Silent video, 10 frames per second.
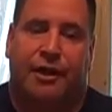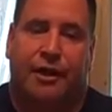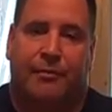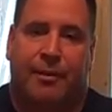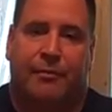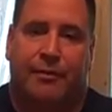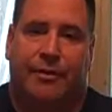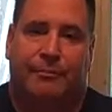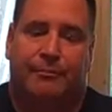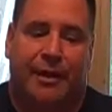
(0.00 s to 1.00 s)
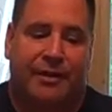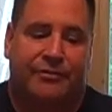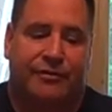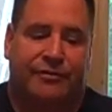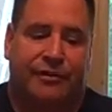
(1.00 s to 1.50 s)
come up with the
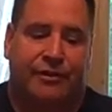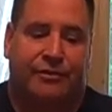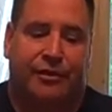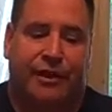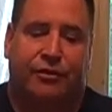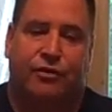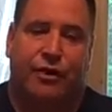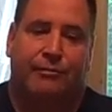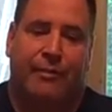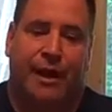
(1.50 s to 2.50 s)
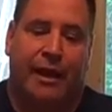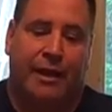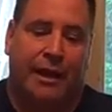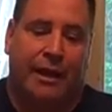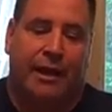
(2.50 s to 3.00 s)
best decision that you can
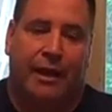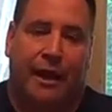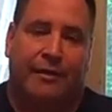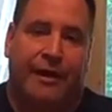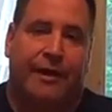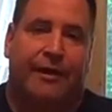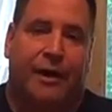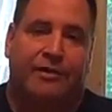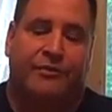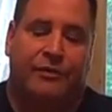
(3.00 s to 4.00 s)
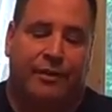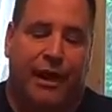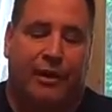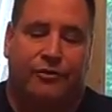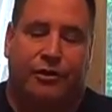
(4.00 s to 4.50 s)
make, and I think it also
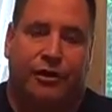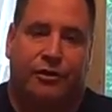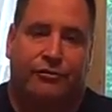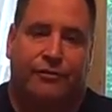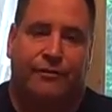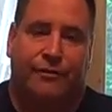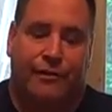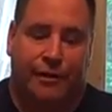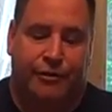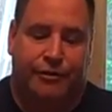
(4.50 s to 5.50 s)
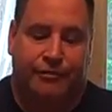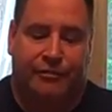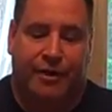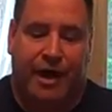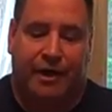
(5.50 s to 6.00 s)
allows you to use different leadership
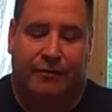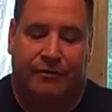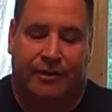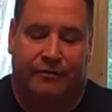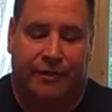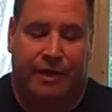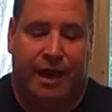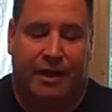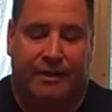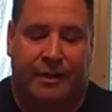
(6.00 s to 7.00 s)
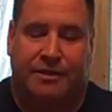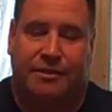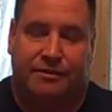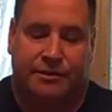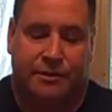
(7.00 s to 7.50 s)
styles given the
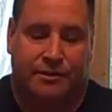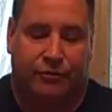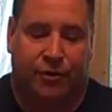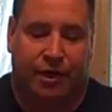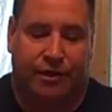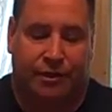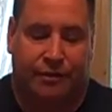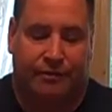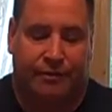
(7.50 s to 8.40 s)
context of the situation.